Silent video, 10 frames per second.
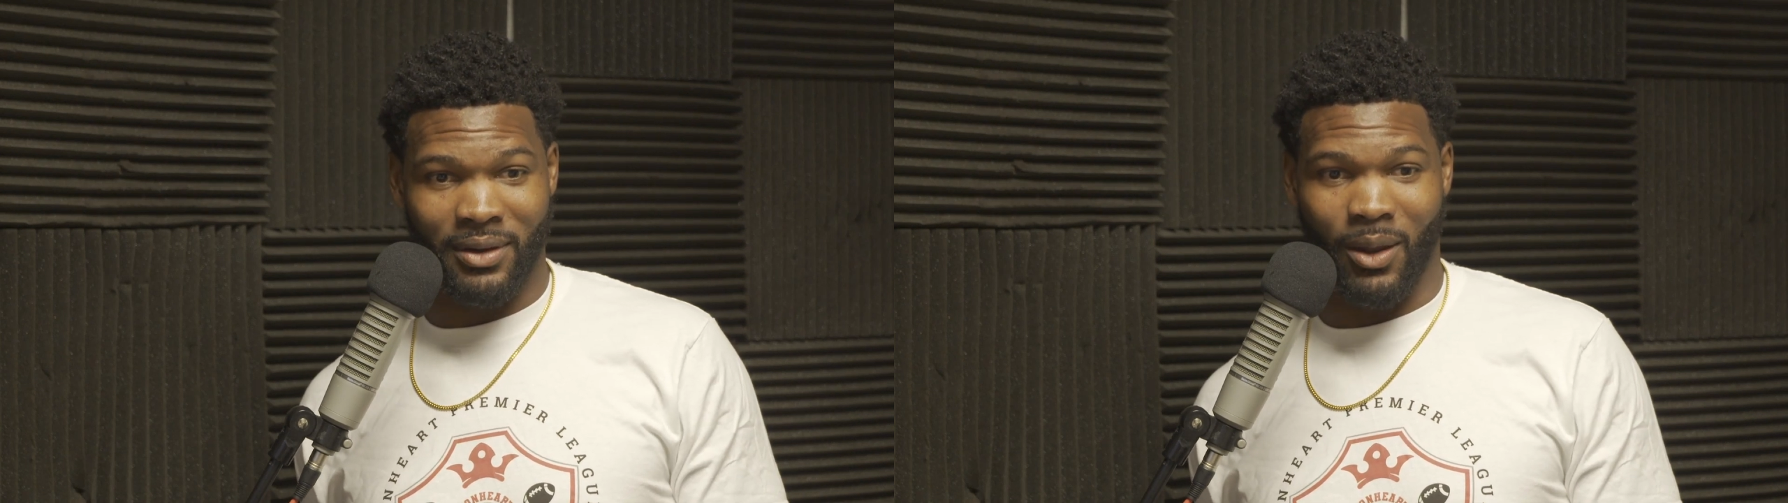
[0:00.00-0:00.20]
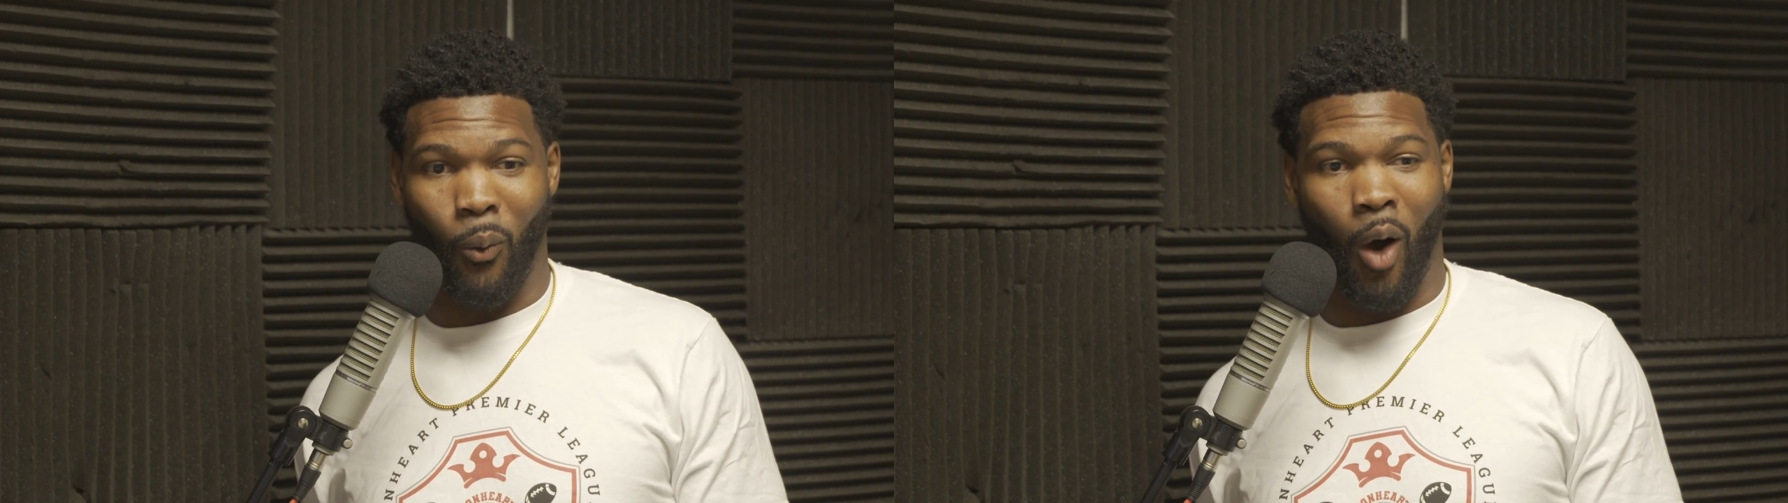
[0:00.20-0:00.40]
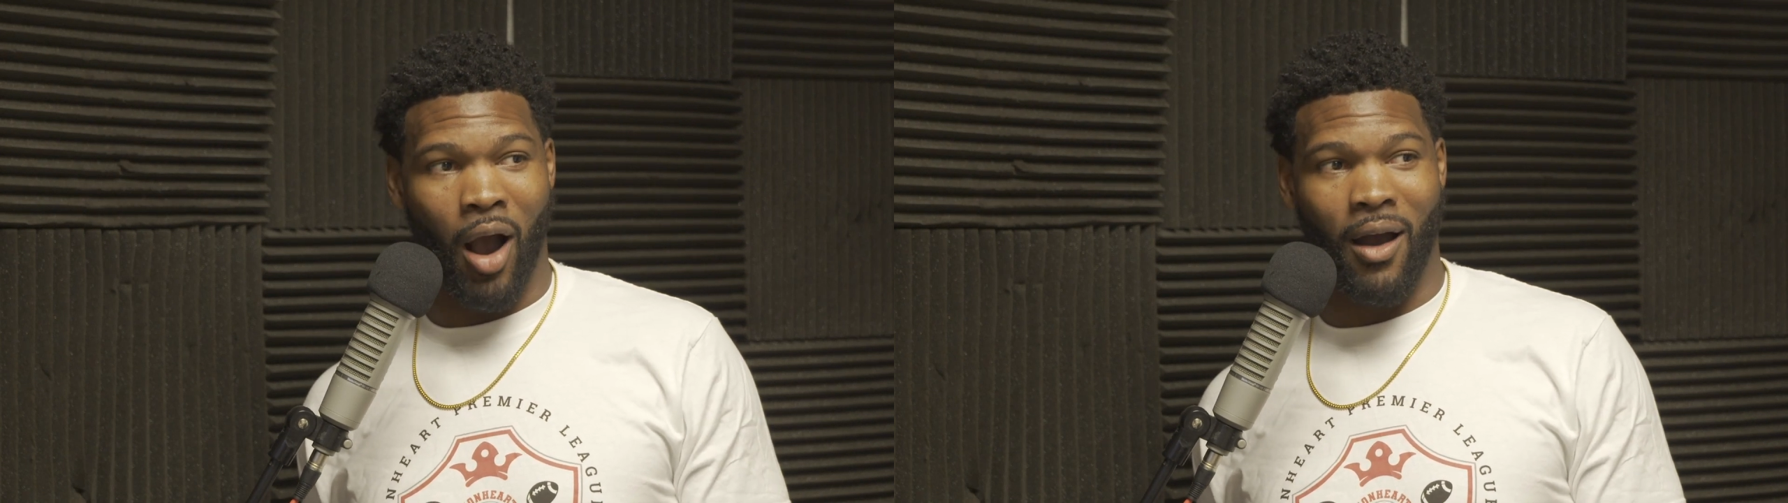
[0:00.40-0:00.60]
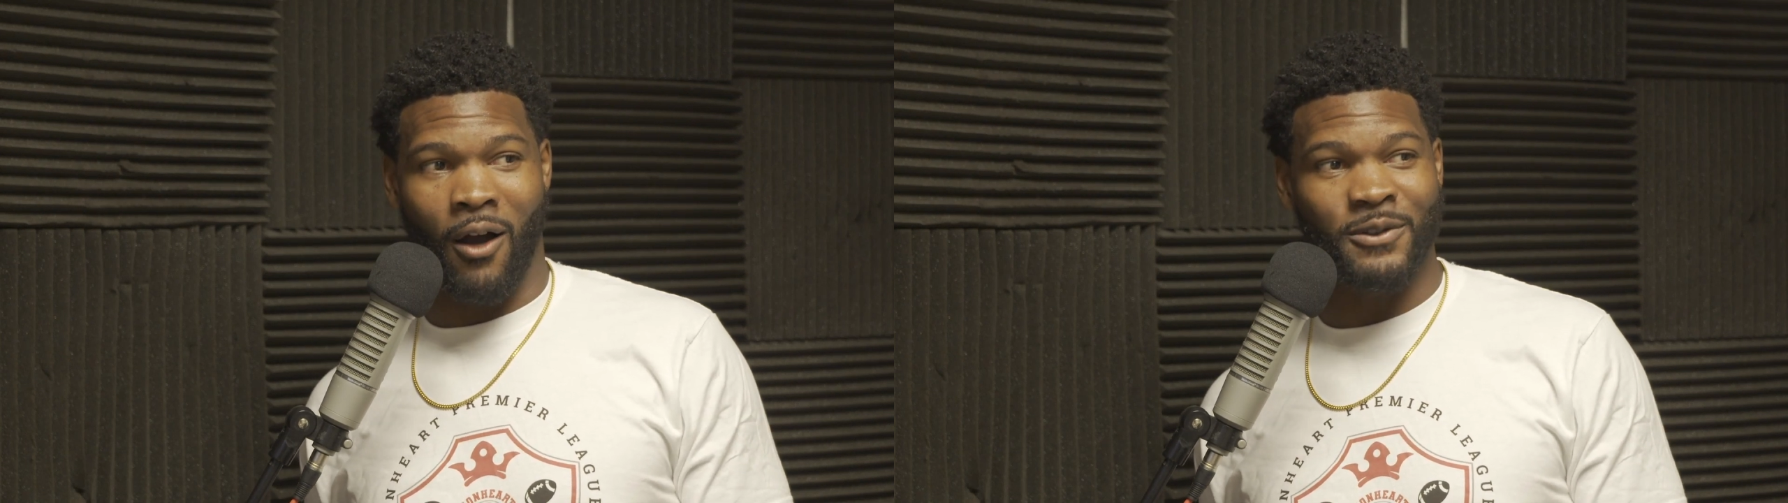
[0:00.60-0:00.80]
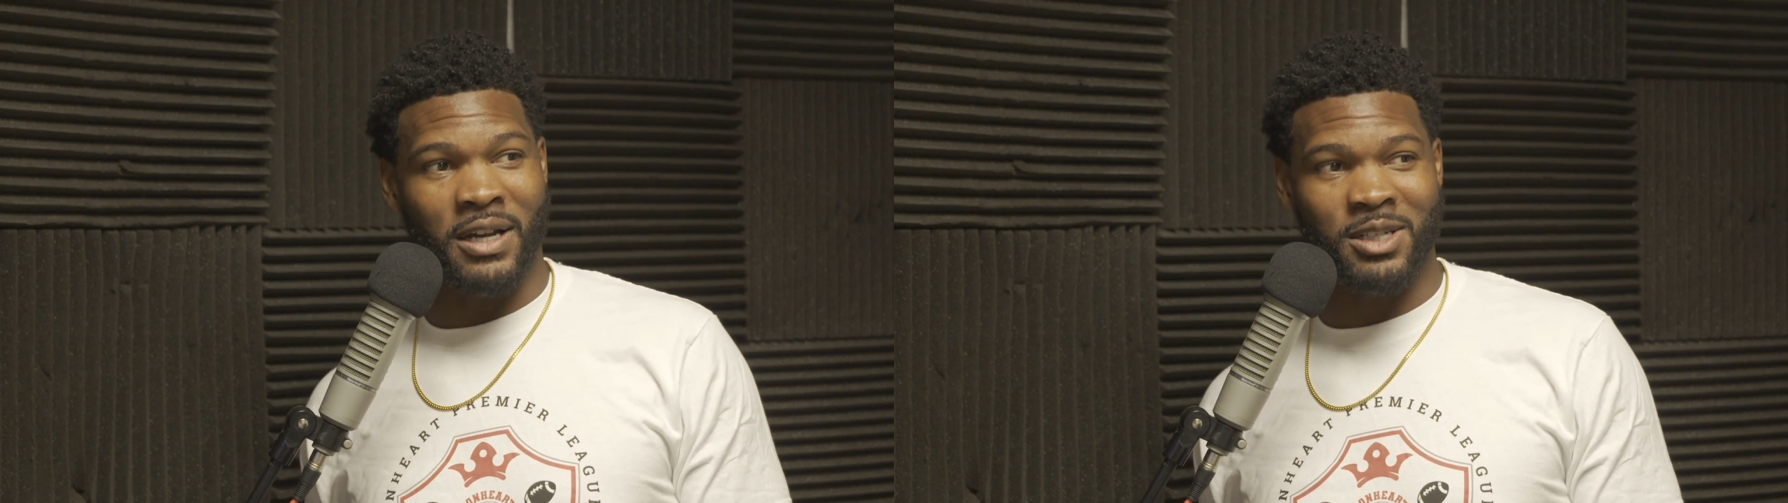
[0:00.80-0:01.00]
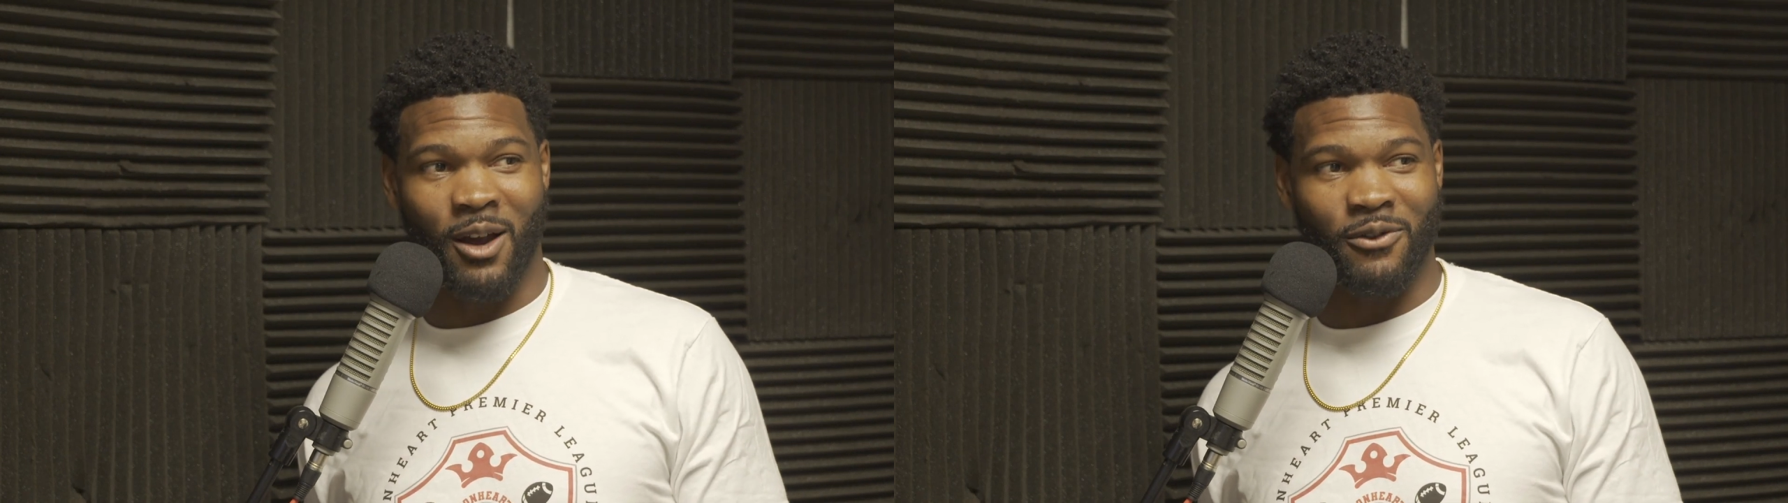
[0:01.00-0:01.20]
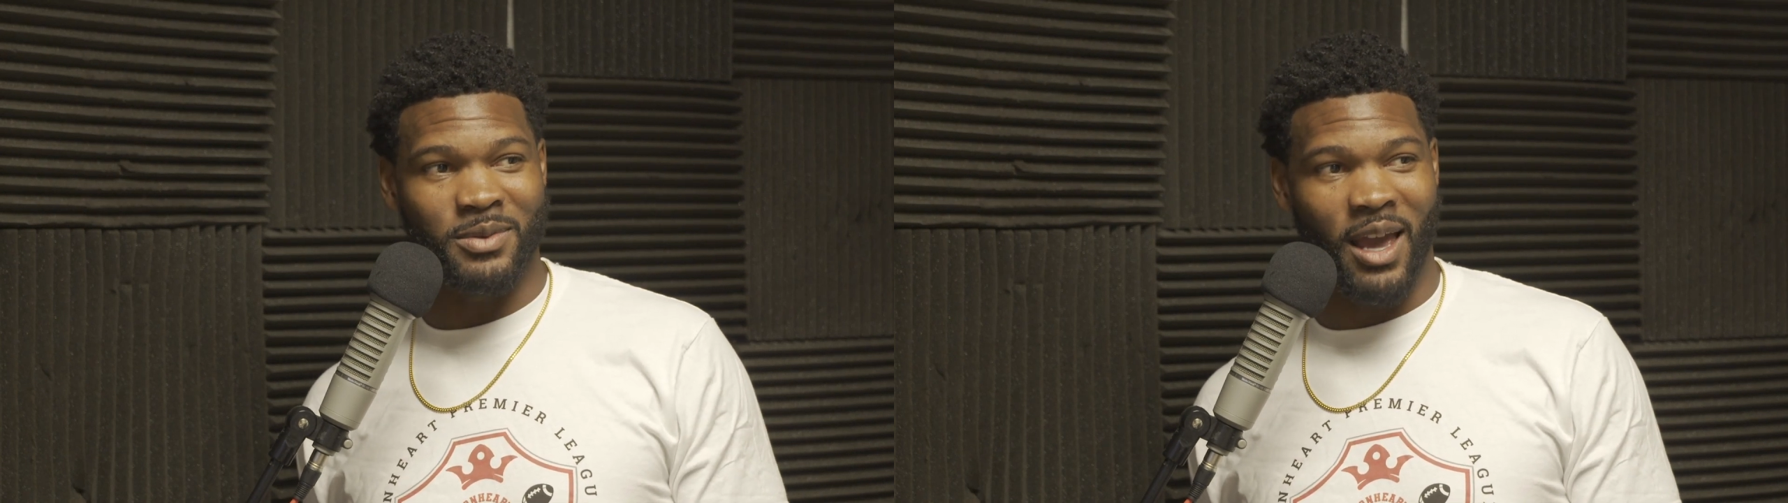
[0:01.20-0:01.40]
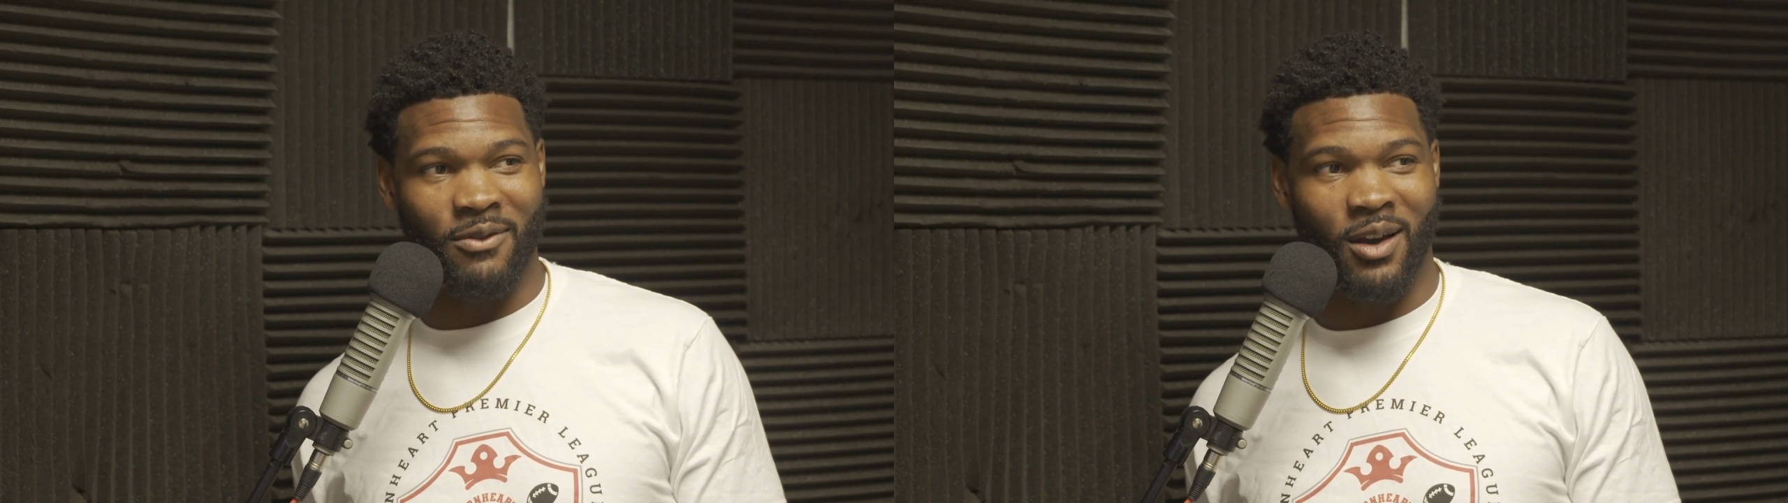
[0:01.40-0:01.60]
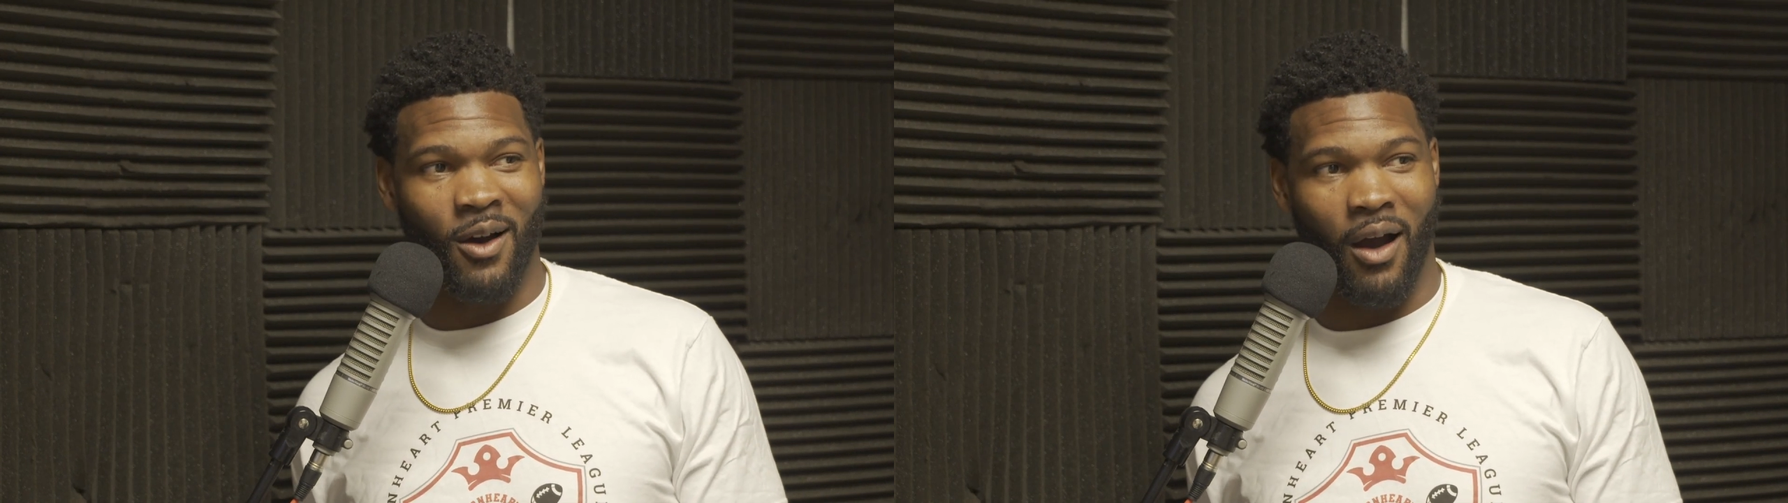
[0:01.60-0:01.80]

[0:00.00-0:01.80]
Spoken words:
The walk-off touchdown from Derek